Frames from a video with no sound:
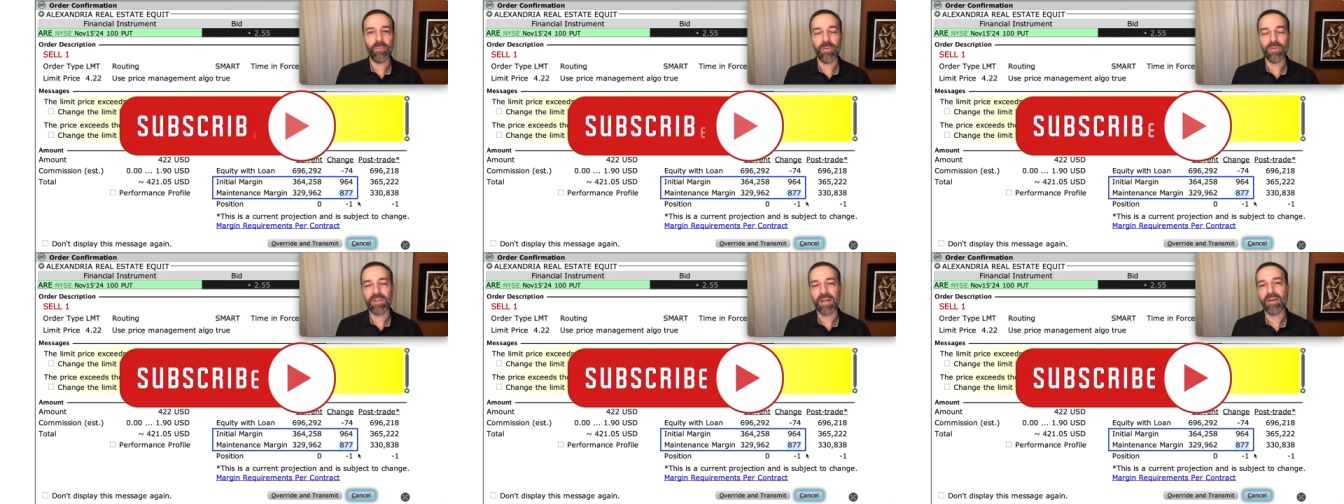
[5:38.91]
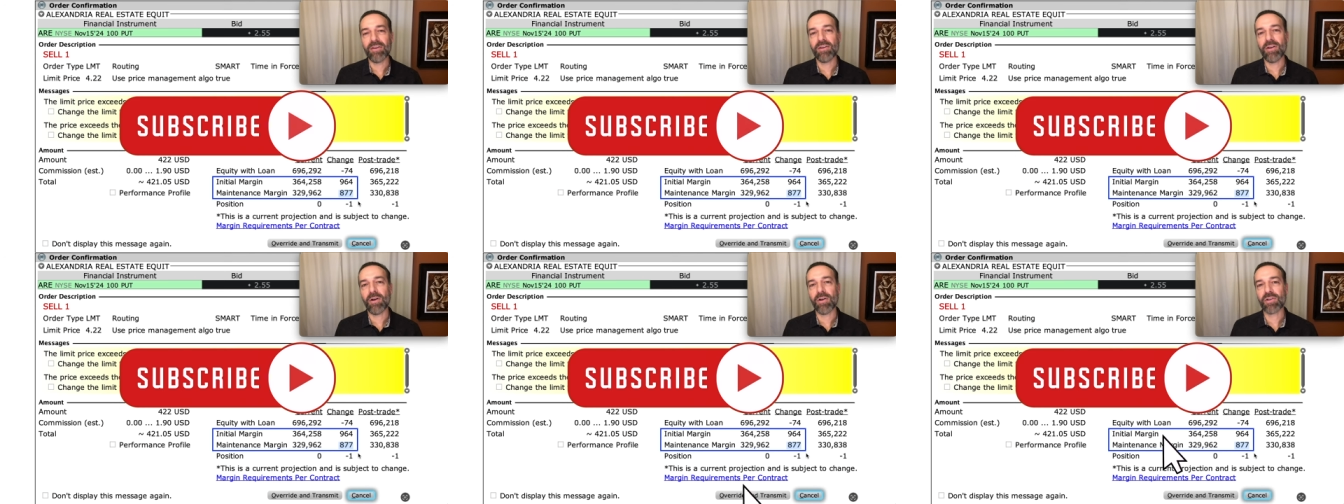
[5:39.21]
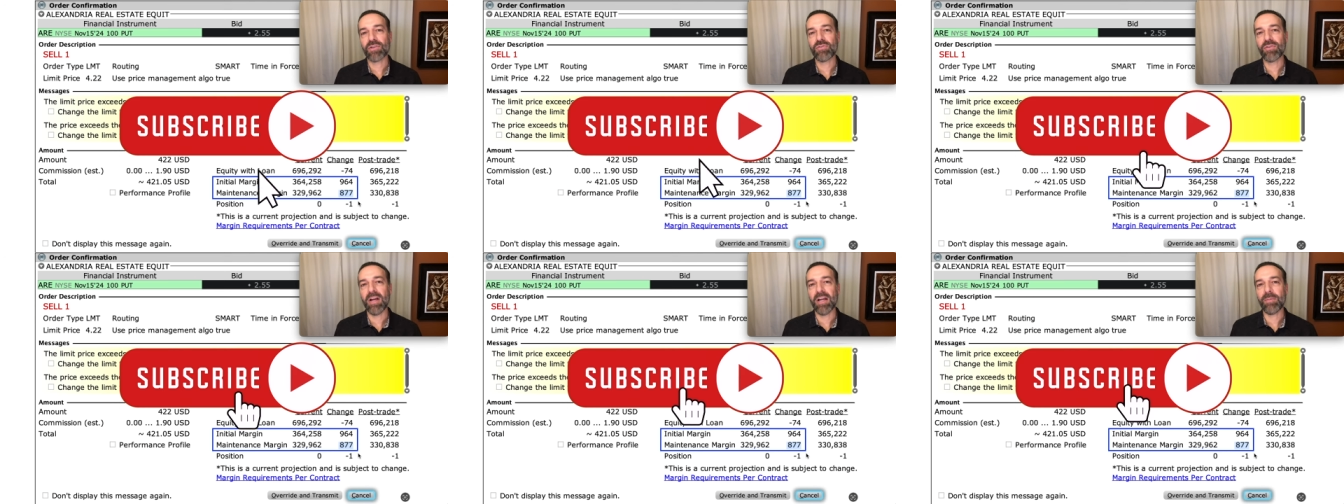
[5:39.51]
with the $100
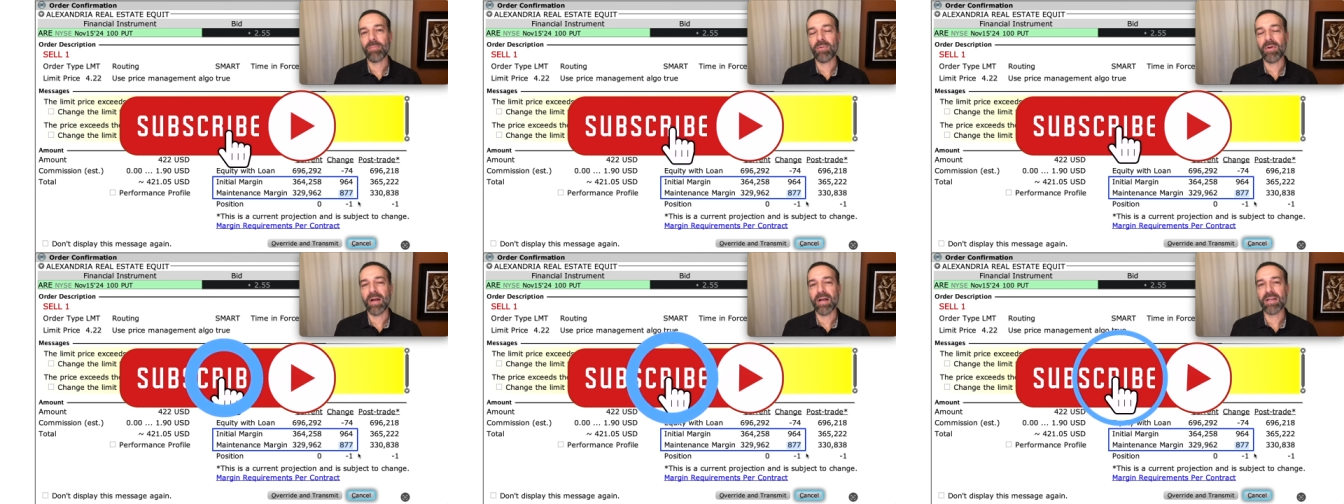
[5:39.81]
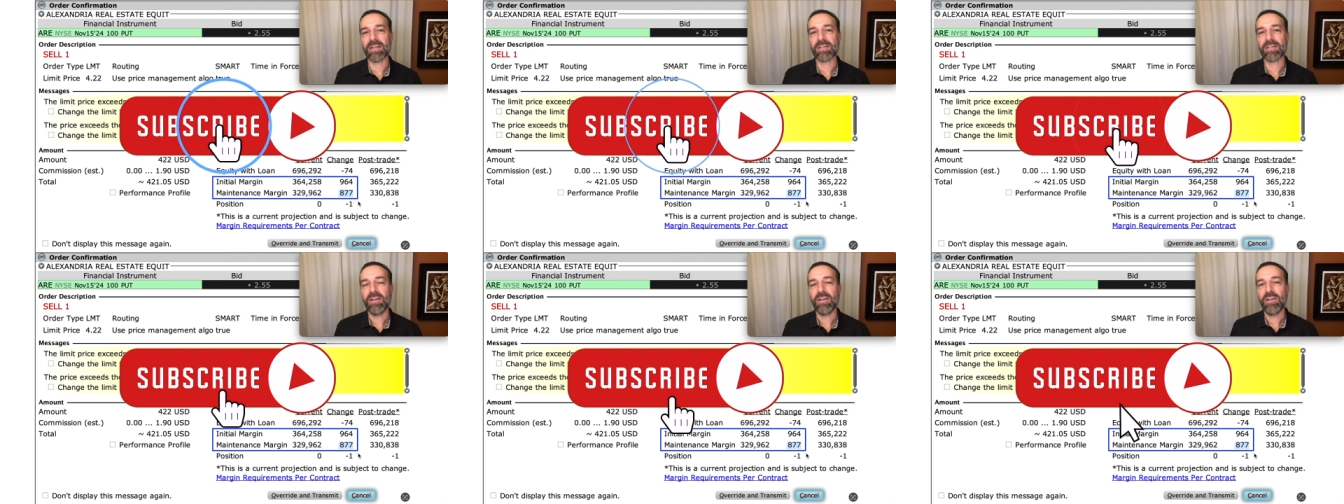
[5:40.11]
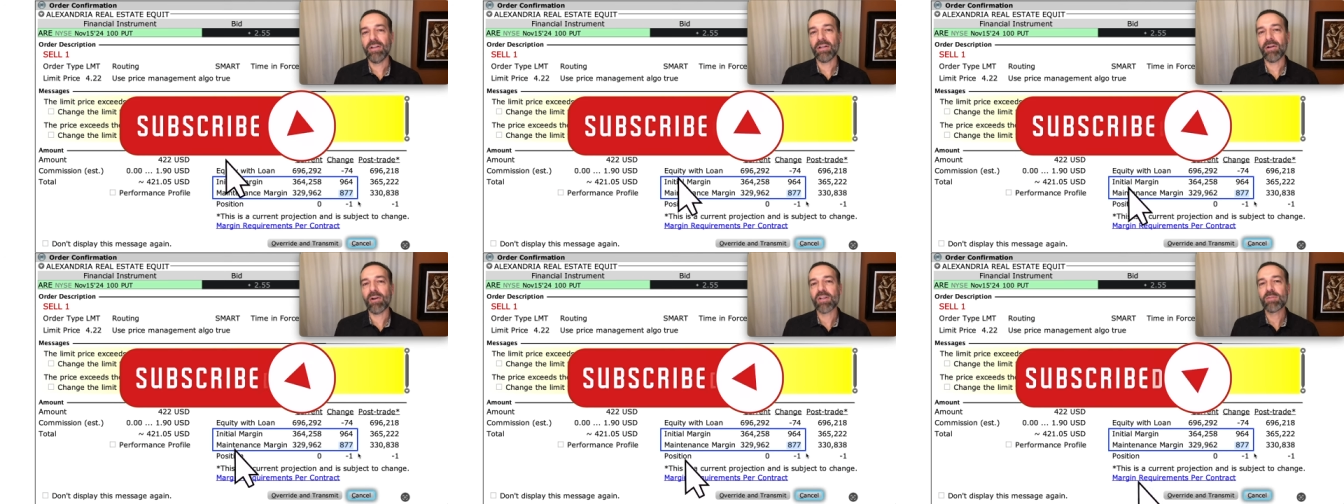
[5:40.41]
strike price.
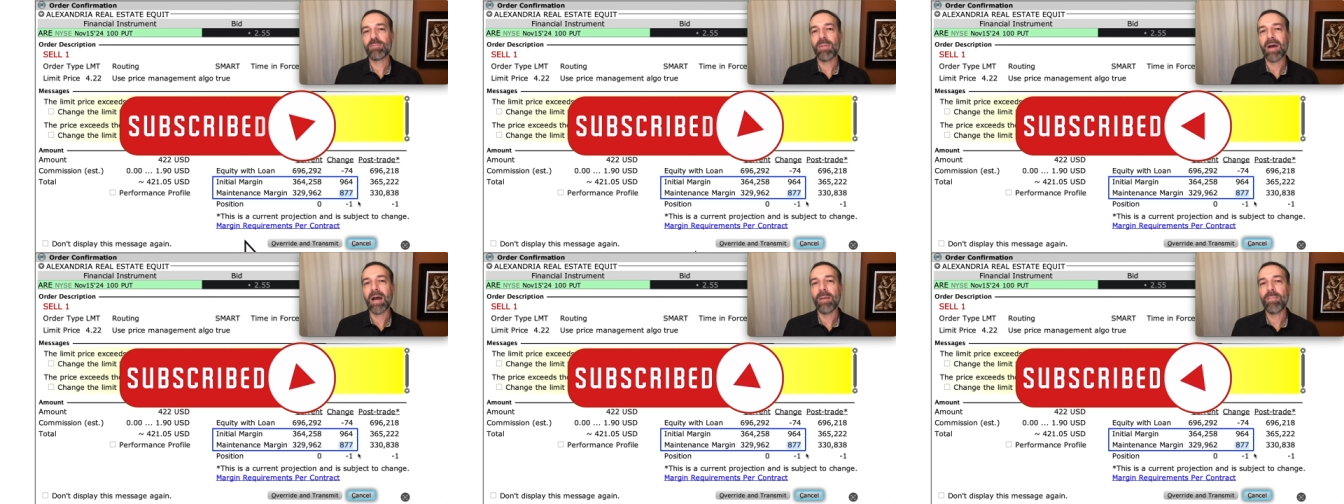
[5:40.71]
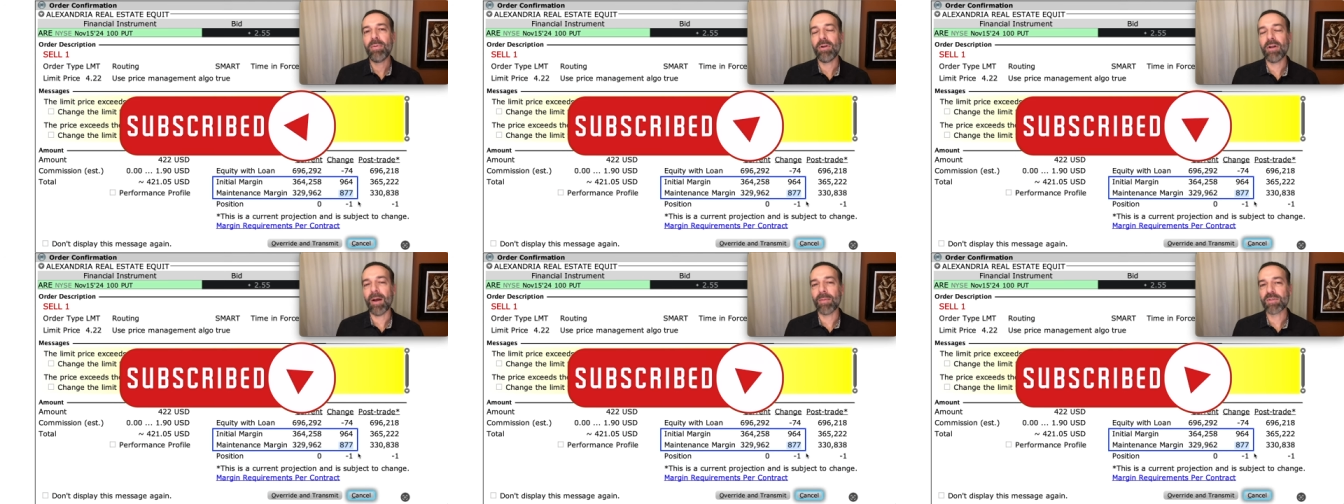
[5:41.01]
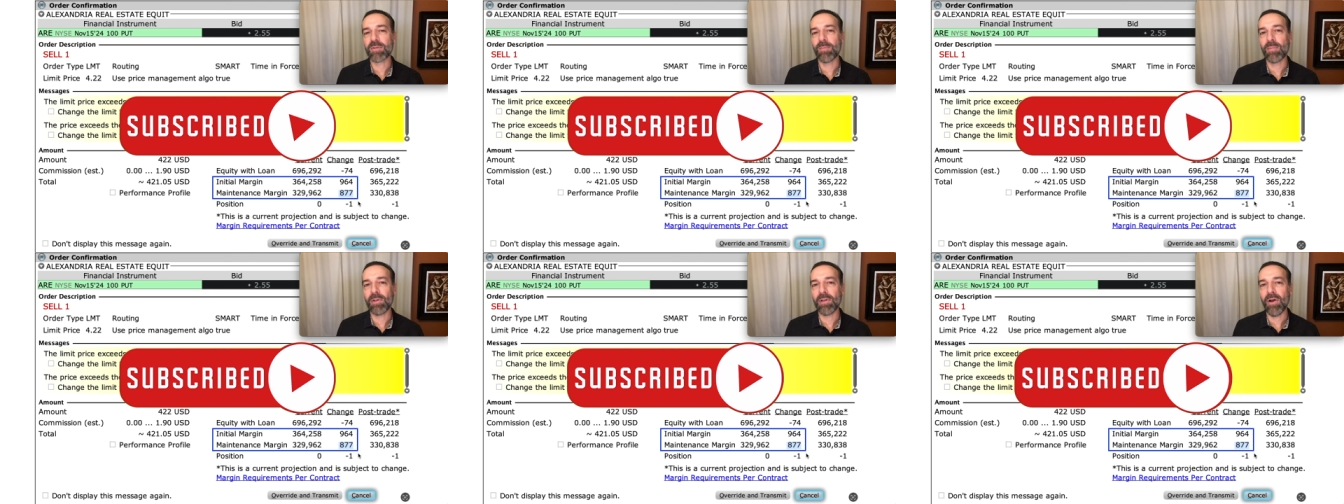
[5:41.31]
You can always buy a put
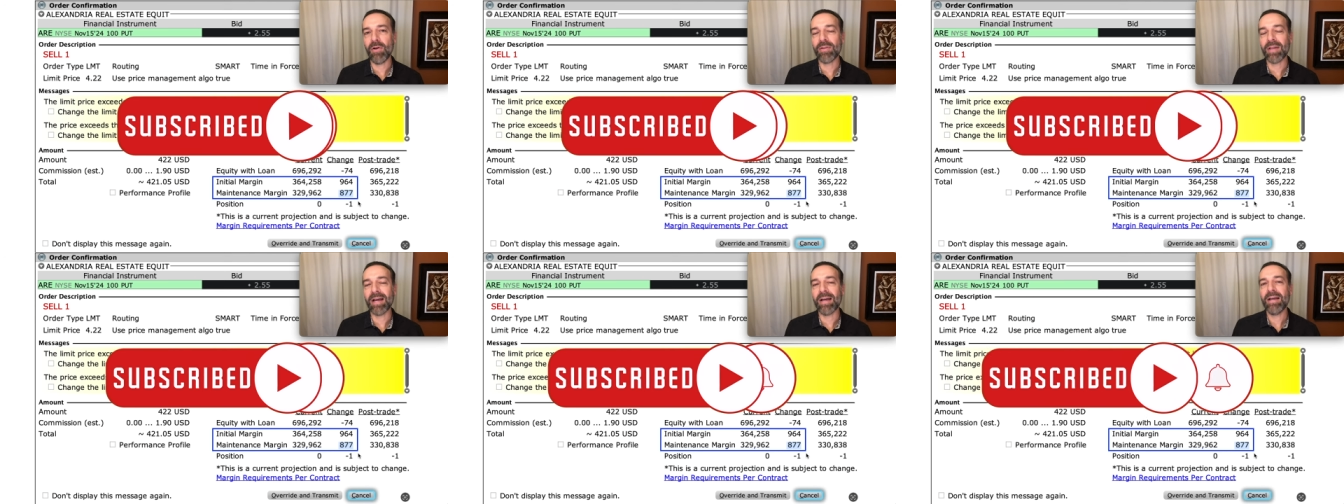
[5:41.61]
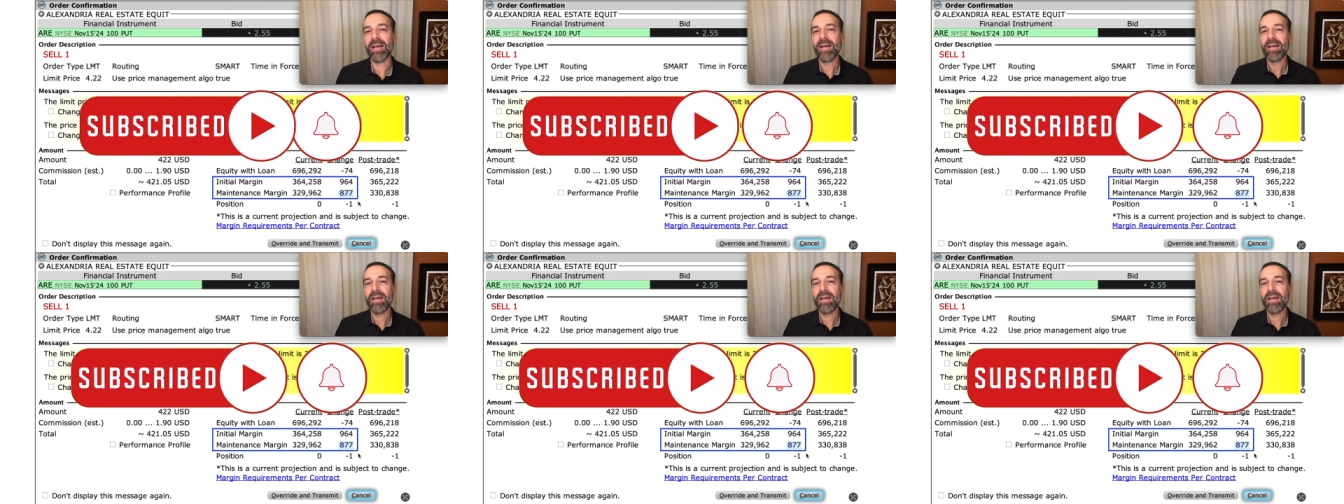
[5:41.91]
option below that